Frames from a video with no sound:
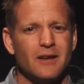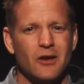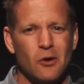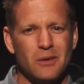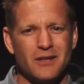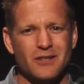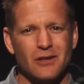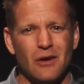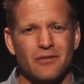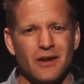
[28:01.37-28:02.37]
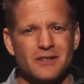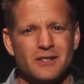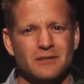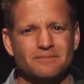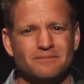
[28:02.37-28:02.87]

God bless you, LifeHouse.